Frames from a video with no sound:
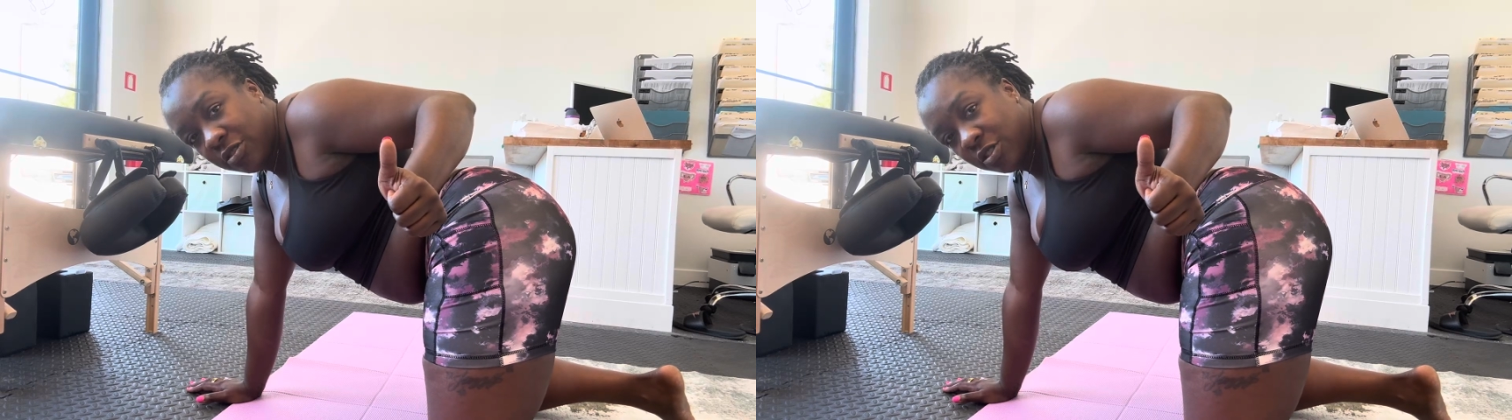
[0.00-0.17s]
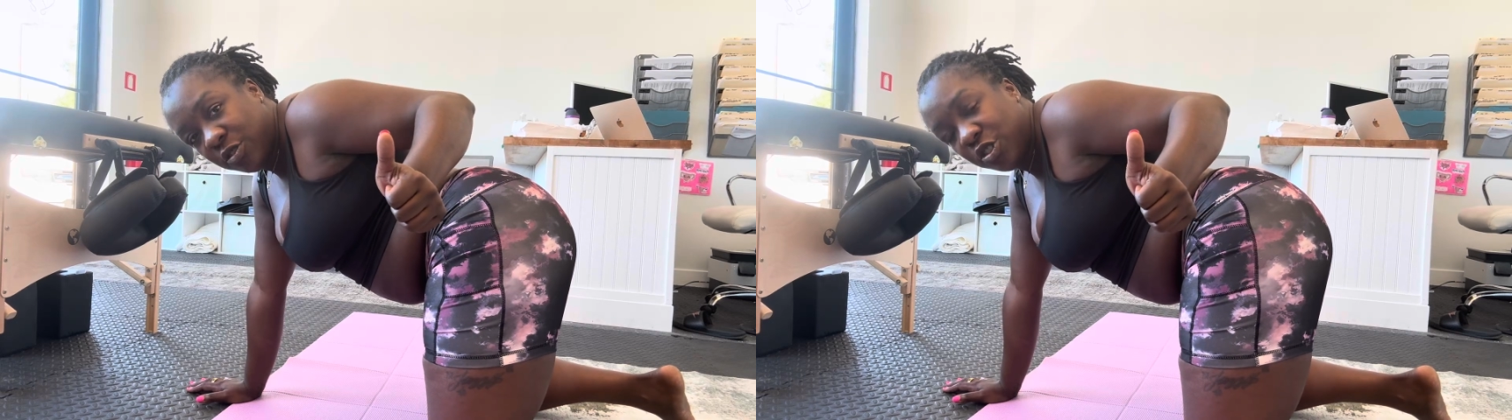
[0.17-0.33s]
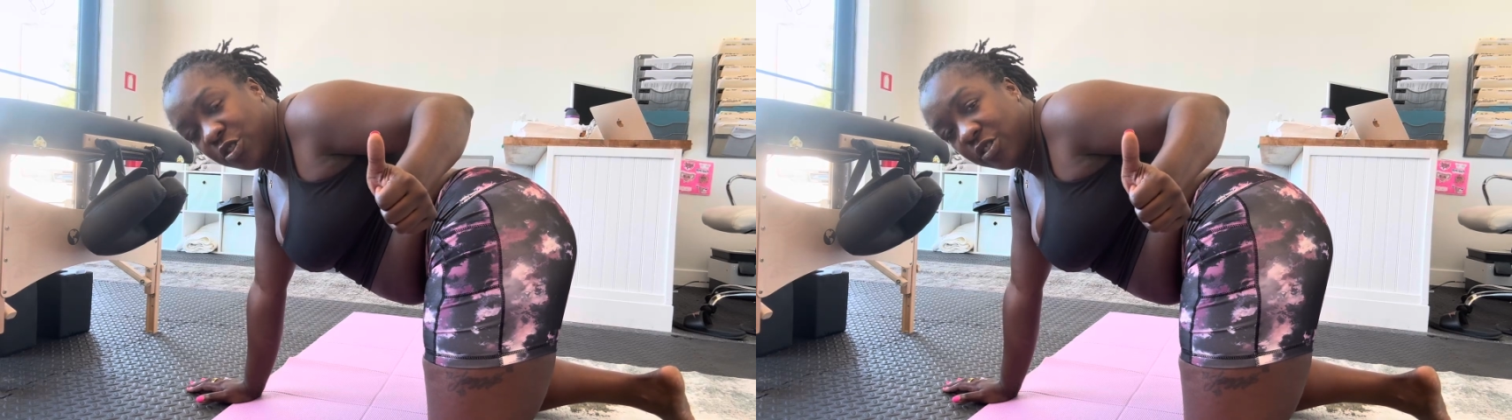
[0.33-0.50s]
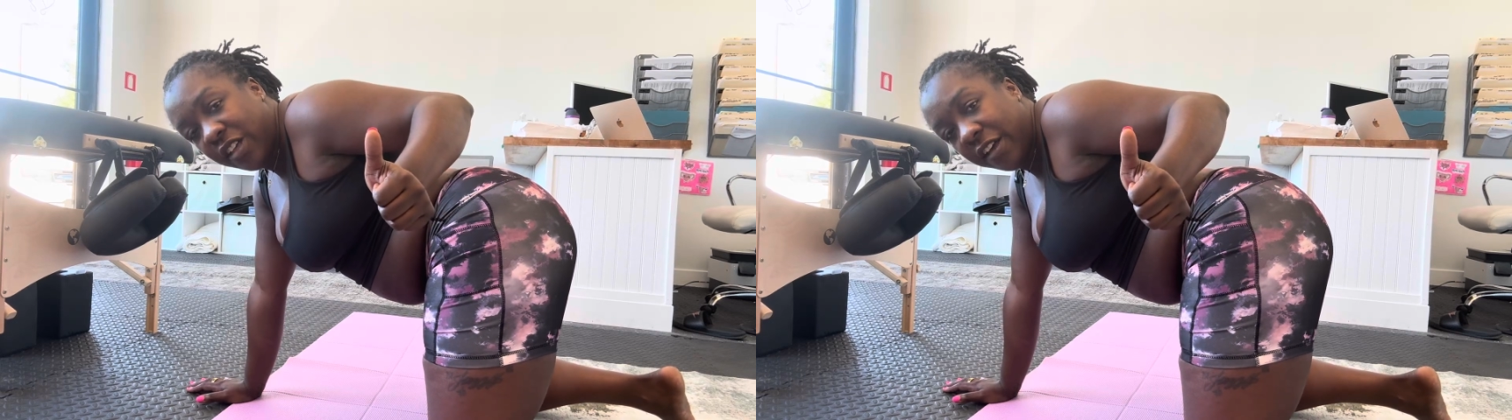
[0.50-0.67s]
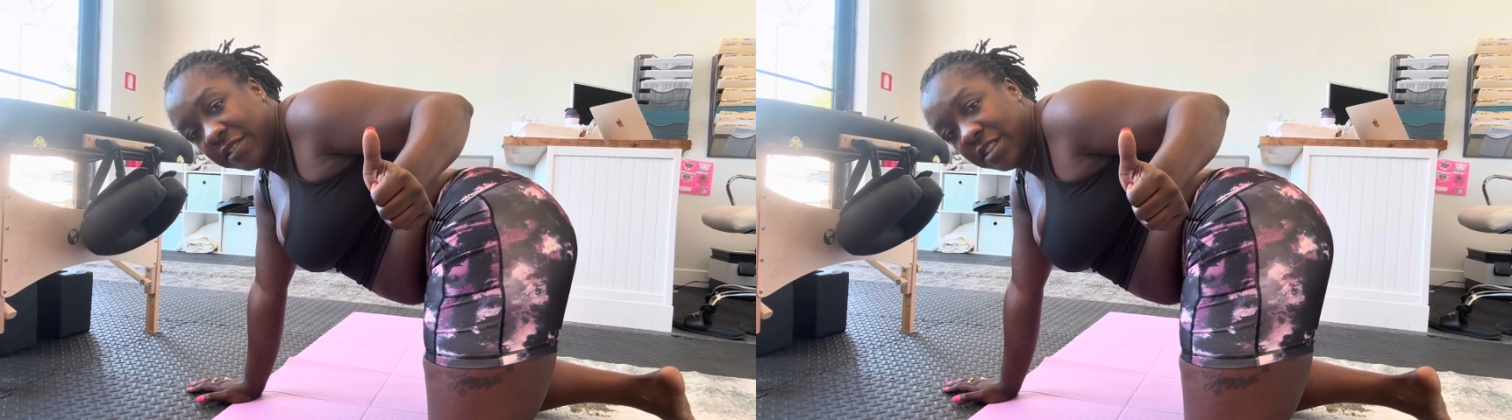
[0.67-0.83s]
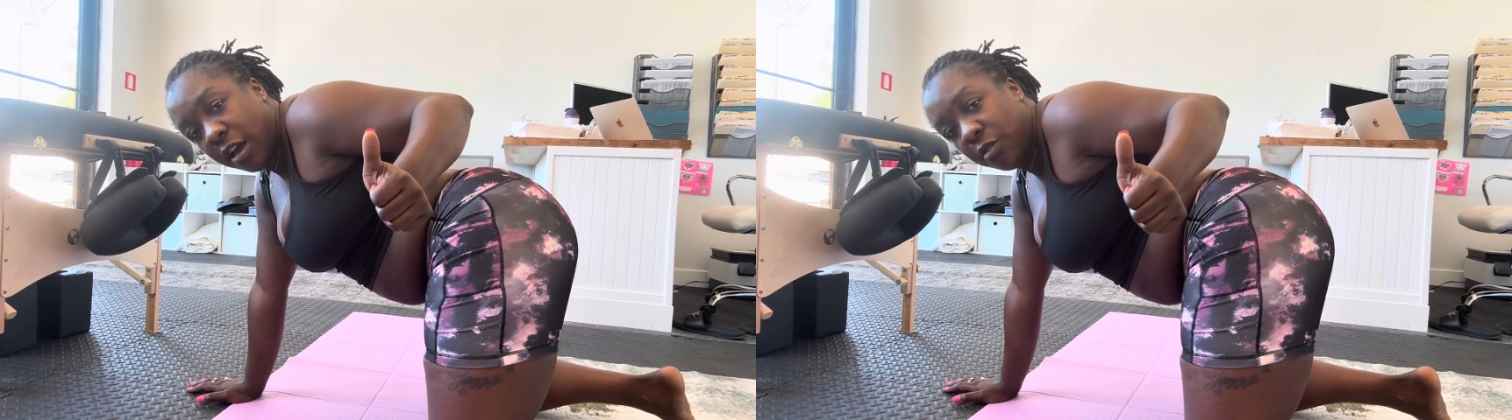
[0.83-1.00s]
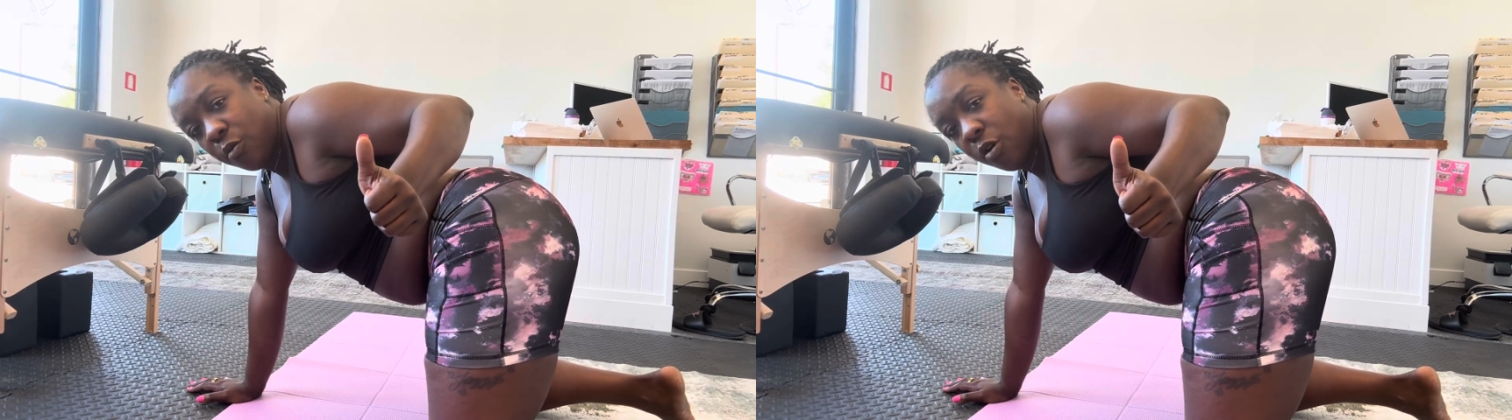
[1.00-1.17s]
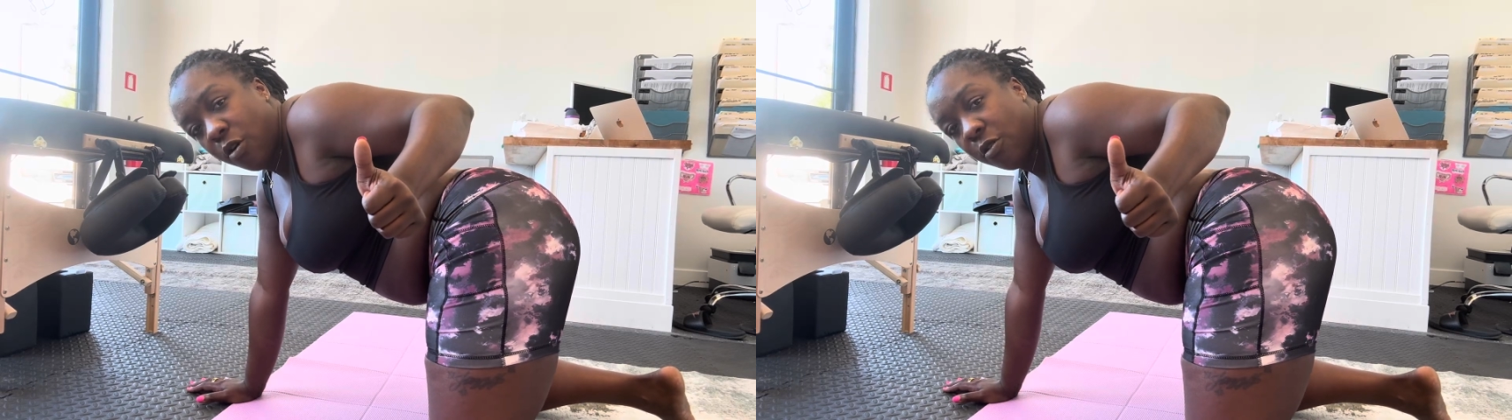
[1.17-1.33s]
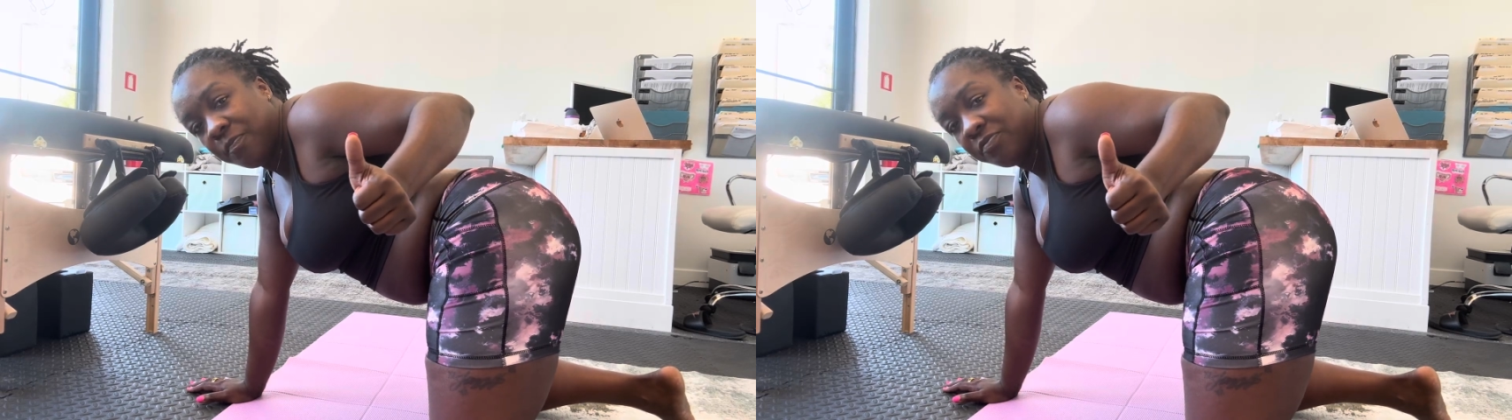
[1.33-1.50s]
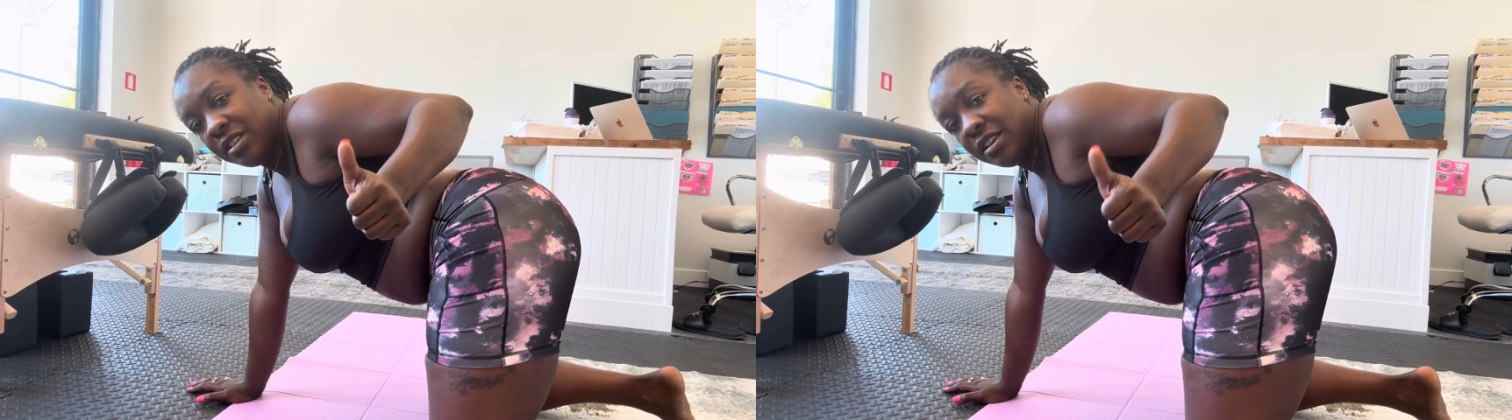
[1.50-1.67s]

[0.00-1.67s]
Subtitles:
so to your left side wall.